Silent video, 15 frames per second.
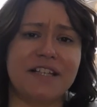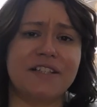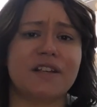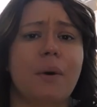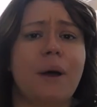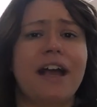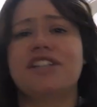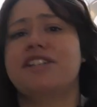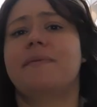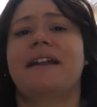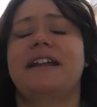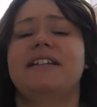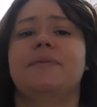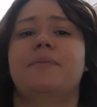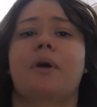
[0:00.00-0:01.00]
So I actually
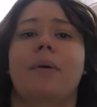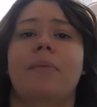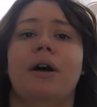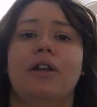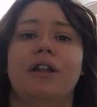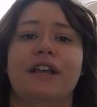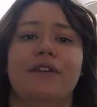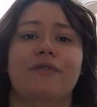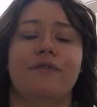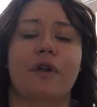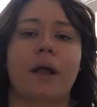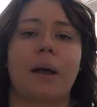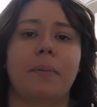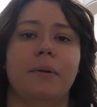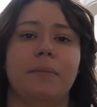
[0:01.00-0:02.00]
went into Primark looking for
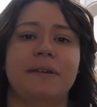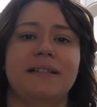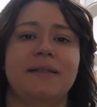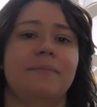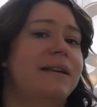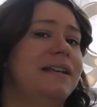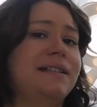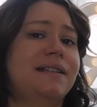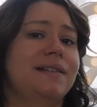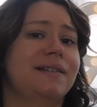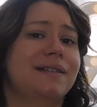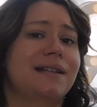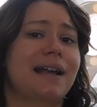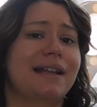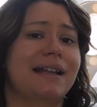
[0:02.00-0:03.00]
a couple of bits and pieces
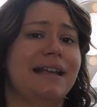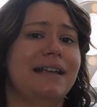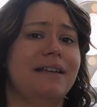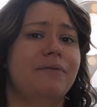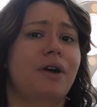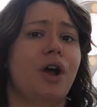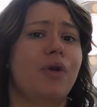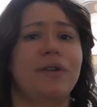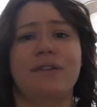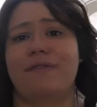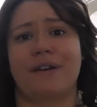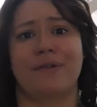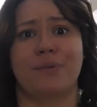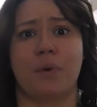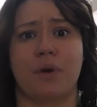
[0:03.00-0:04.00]
and sadly only
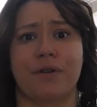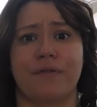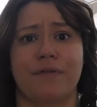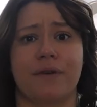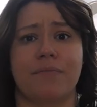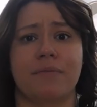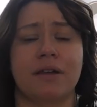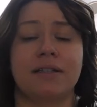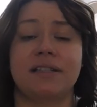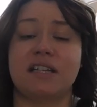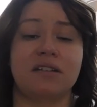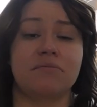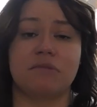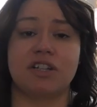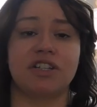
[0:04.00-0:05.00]
found one of them.
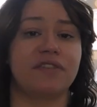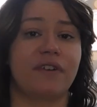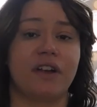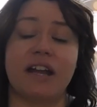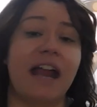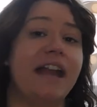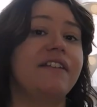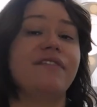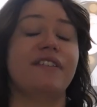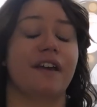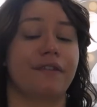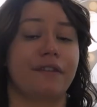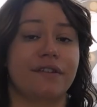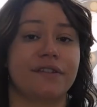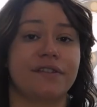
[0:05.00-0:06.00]
Didn't manage to find any of the
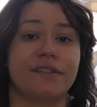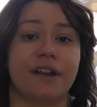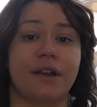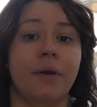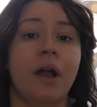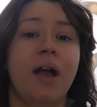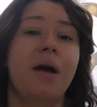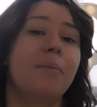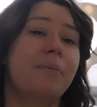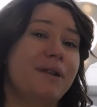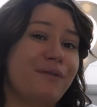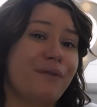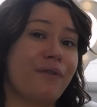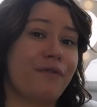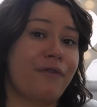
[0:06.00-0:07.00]
others, so a bit
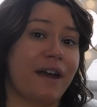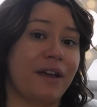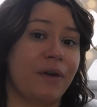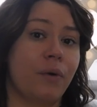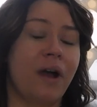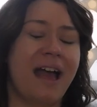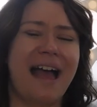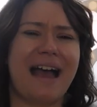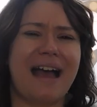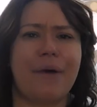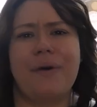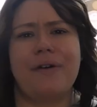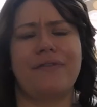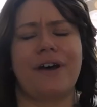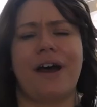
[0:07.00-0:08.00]
of a fail.
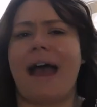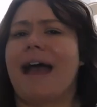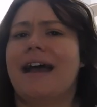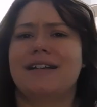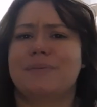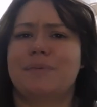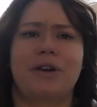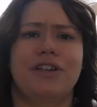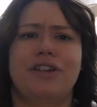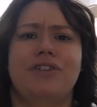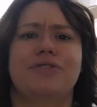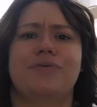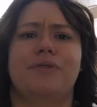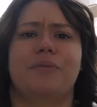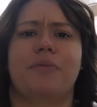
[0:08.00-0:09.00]
However, as per
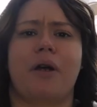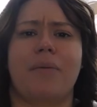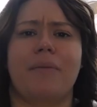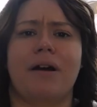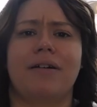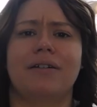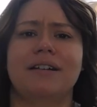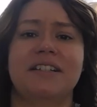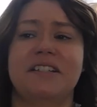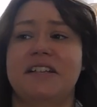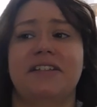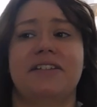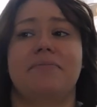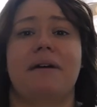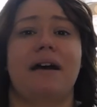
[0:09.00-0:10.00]
usual with Primark,
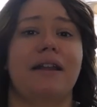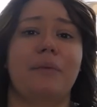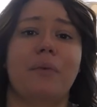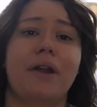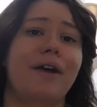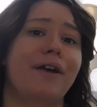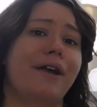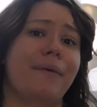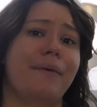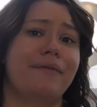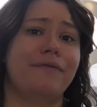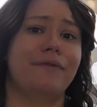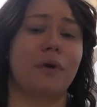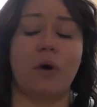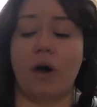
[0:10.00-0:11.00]
doesn't matter what I go
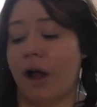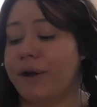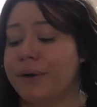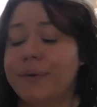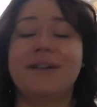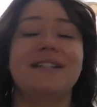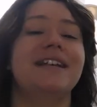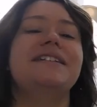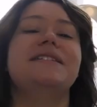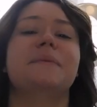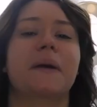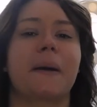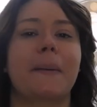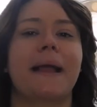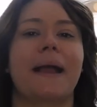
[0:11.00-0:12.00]
in for, I always end
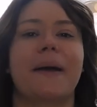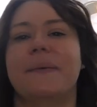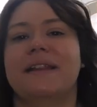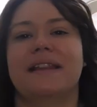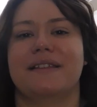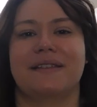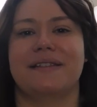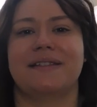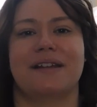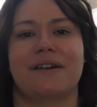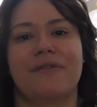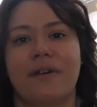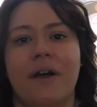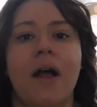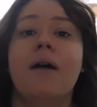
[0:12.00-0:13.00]
up coming out with other stuff